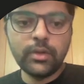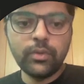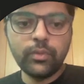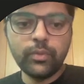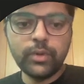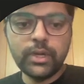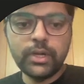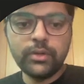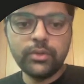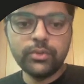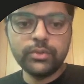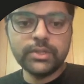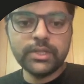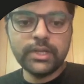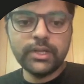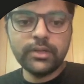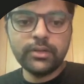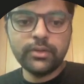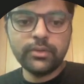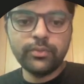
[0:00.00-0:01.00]
1 2
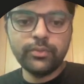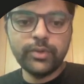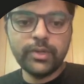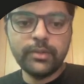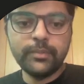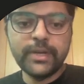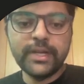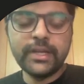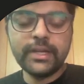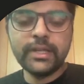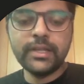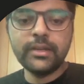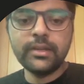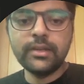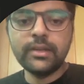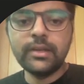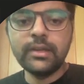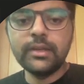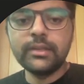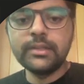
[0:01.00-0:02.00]
3, we will maintain
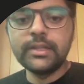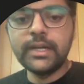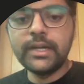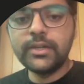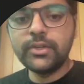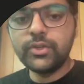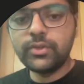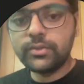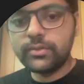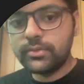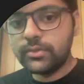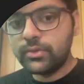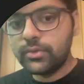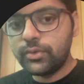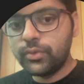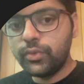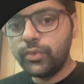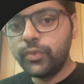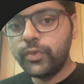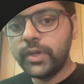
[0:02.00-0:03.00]
that
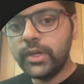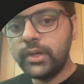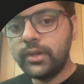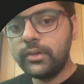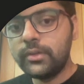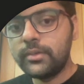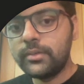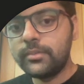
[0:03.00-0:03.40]
who won